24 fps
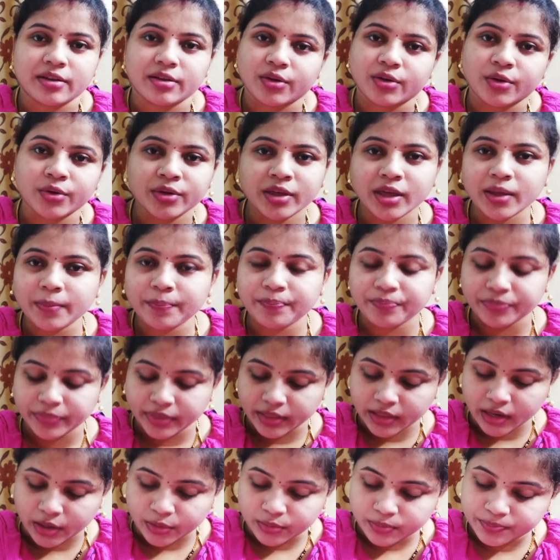Okay,
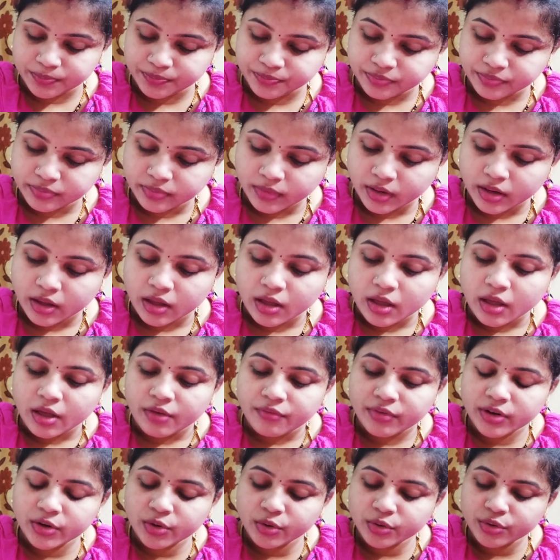now
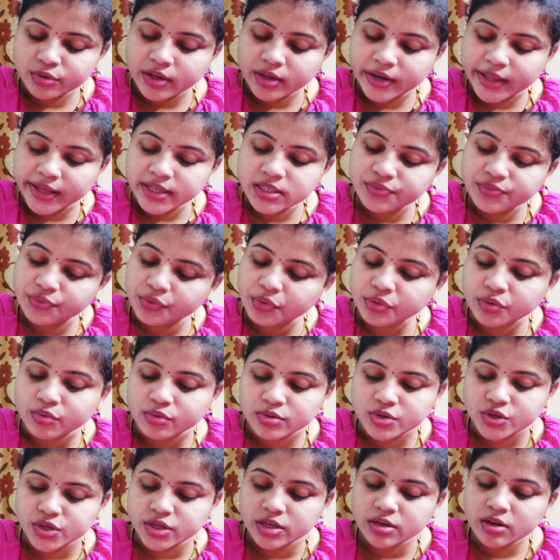we'll go to the next fourth
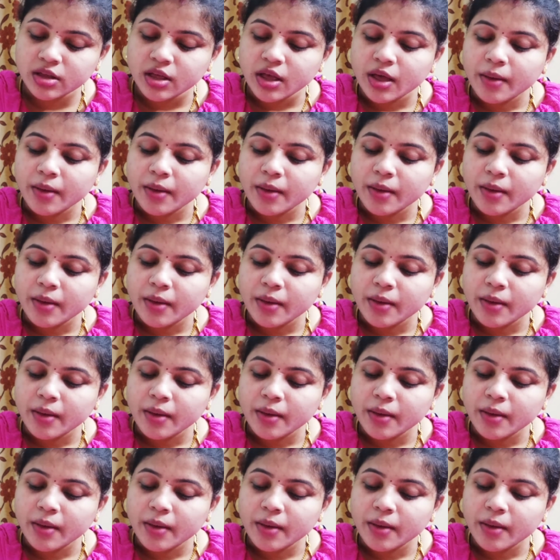question.